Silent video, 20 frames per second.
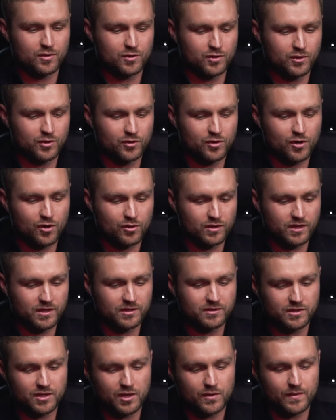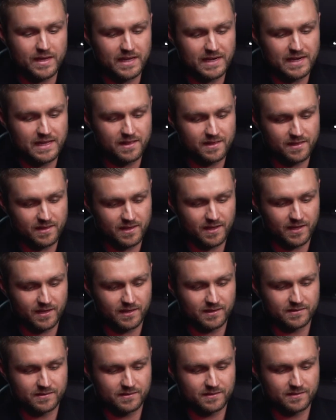You don't need to know
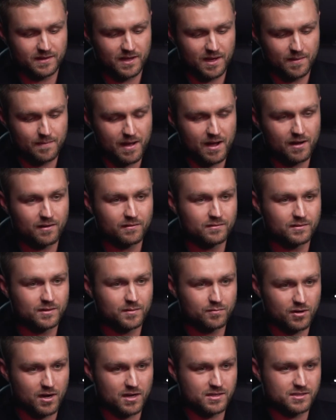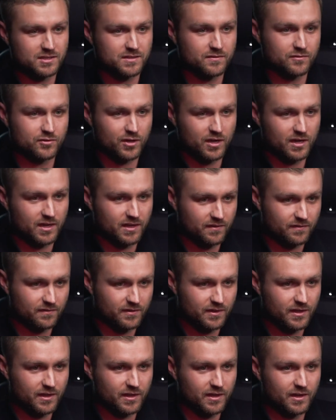anything about the process of creating a
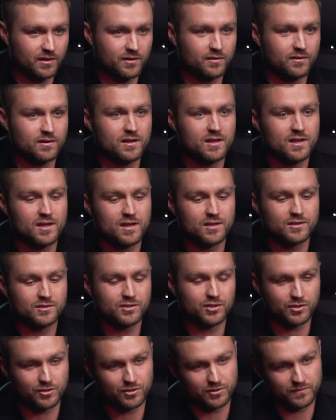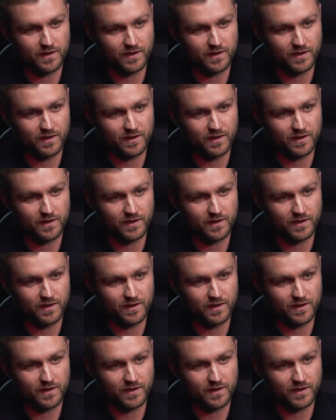video to use